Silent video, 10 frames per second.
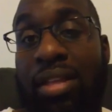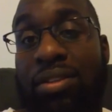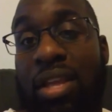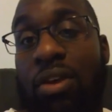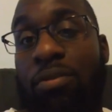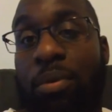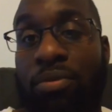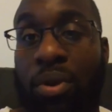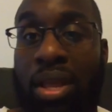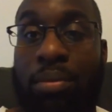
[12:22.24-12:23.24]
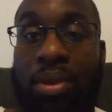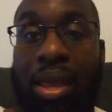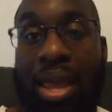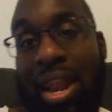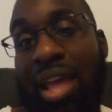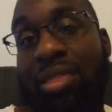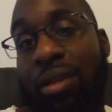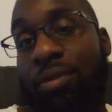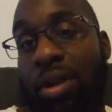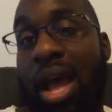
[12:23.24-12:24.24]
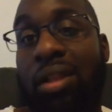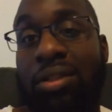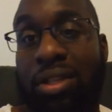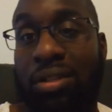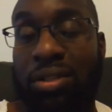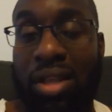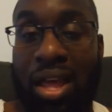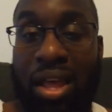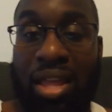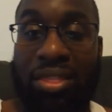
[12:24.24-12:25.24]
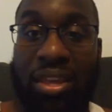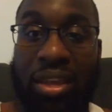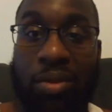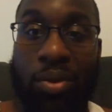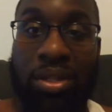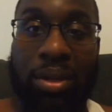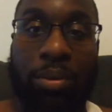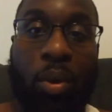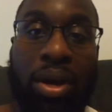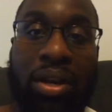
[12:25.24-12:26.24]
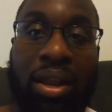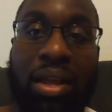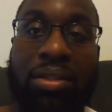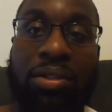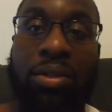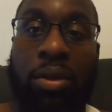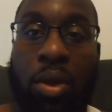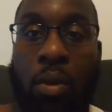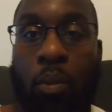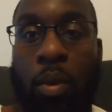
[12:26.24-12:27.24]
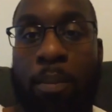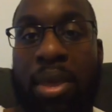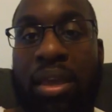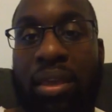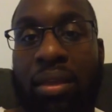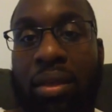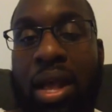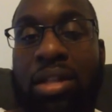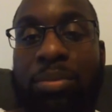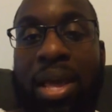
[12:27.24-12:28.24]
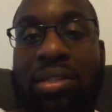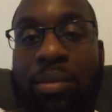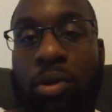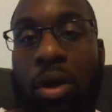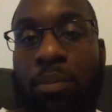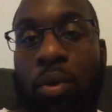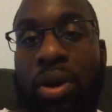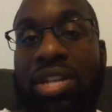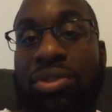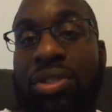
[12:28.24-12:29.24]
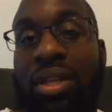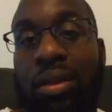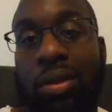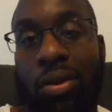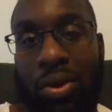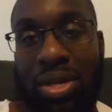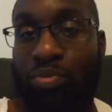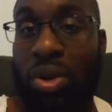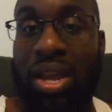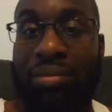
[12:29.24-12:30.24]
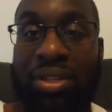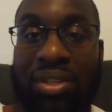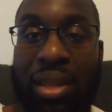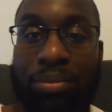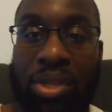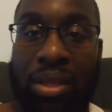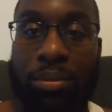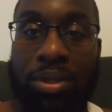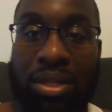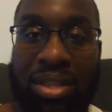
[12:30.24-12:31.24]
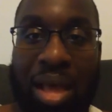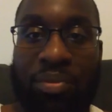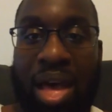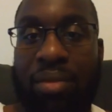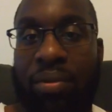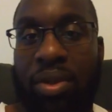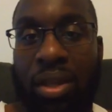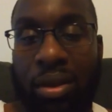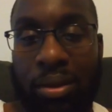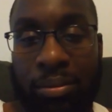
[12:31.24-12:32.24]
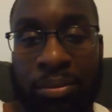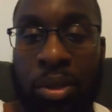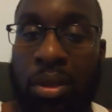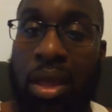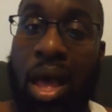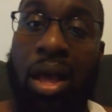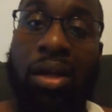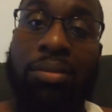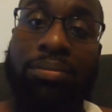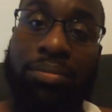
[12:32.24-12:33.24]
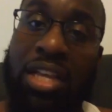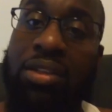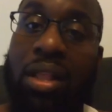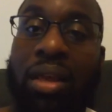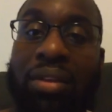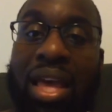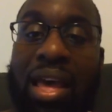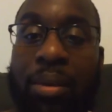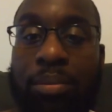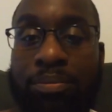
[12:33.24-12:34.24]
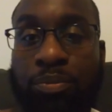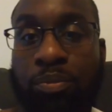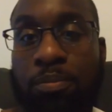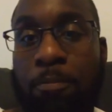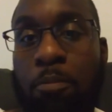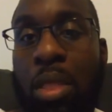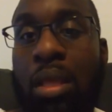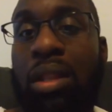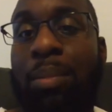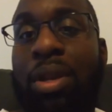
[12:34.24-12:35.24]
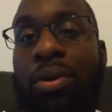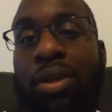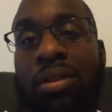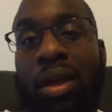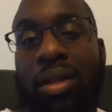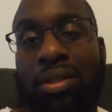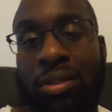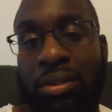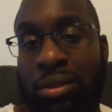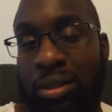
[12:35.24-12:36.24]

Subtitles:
itself but for the NBA, and I think for college, because I think getting rid of some of the one and dones would make college basketball more interesting. It wouldn't have the same teams in the top 5 every year. That's all I've got. Let me know your thoughts.